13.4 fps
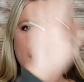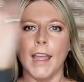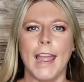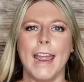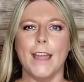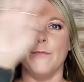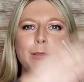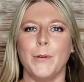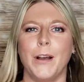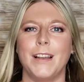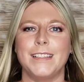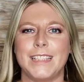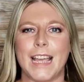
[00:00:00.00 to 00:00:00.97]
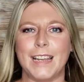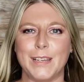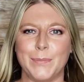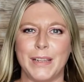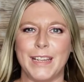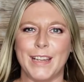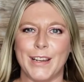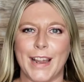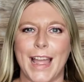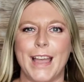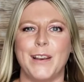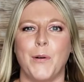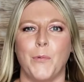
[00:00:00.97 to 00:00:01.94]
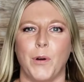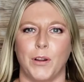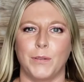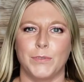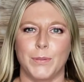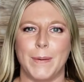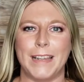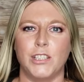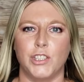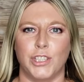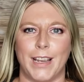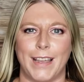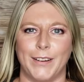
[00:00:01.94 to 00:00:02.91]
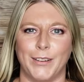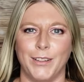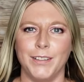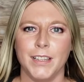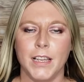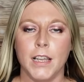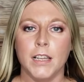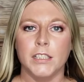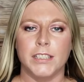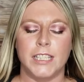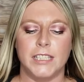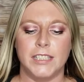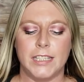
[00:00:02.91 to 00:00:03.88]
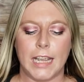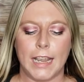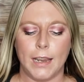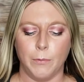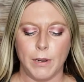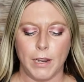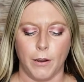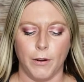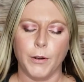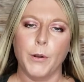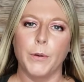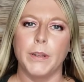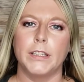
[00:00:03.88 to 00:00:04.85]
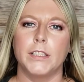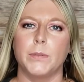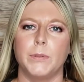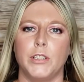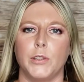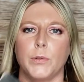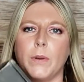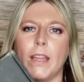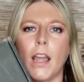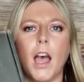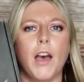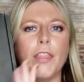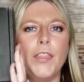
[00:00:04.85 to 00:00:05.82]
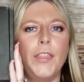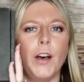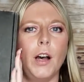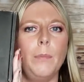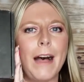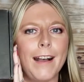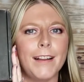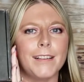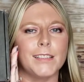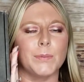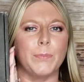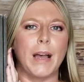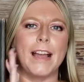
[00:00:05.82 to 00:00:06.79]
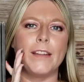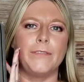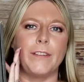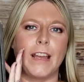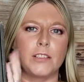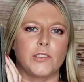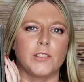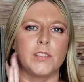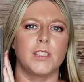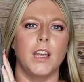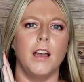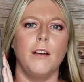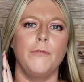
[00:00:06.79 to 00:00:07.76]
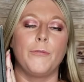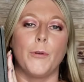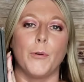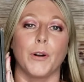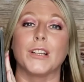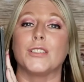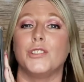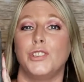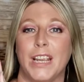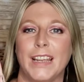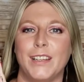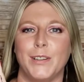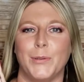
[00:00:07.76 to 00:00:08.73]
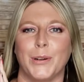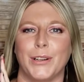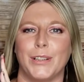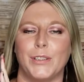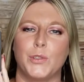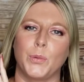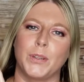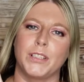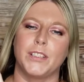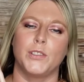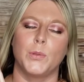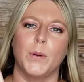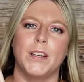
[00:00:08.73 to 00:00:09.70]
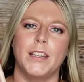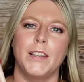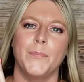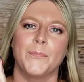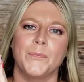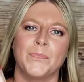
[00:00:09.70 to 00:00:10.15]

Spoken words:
Hey everyone, Tanya B here and welcome to my channel. Today we are going to be doing the box by Fashionsta for January 2020.